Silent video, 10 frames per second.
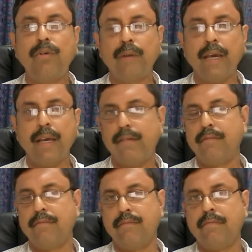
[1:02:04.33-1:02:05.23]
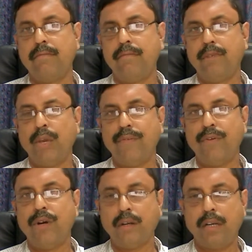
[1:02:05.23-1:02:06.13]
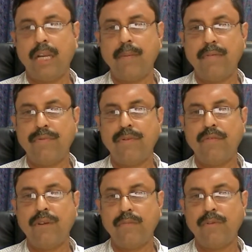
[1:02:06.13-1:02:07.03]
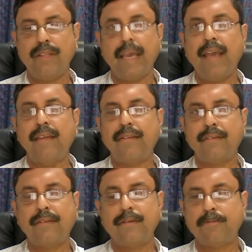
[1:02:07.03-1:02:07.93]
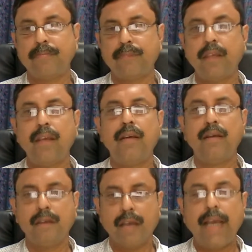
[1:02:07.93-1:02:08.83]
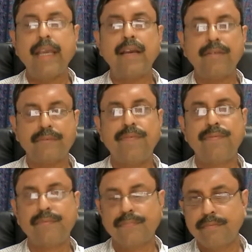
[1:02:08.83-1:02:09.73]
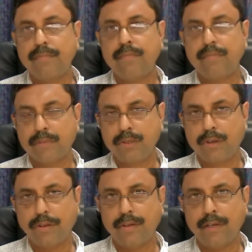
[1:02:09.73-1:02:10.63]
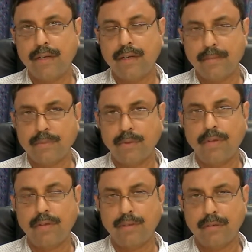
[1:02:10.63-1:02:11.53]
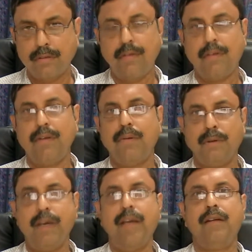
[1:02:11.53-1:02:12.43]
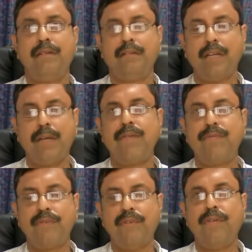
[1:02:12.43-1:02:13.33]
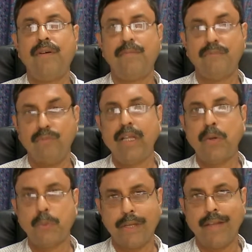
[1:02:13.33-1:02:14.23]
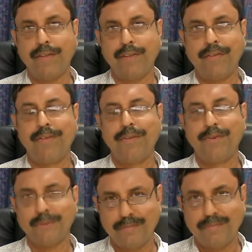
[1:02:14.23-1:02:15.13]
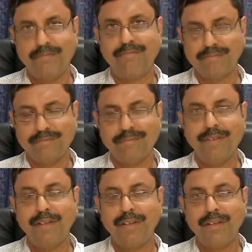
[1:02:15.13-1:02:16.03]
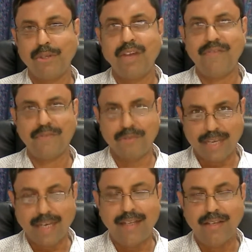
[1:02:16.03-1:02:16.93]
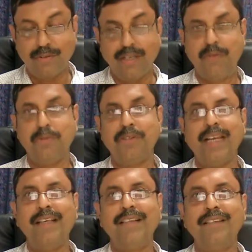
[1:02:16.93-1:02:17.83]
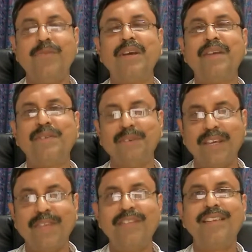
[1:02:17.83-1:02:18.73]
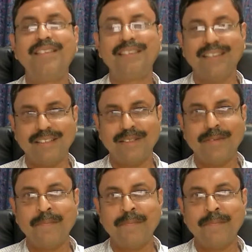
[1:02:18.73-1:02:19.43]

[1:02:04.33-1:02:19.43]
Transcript: where you have got TEMA full form with S. I have considered a book where TEMA full form without S. So you have to challenge. When you challenge, you have to give the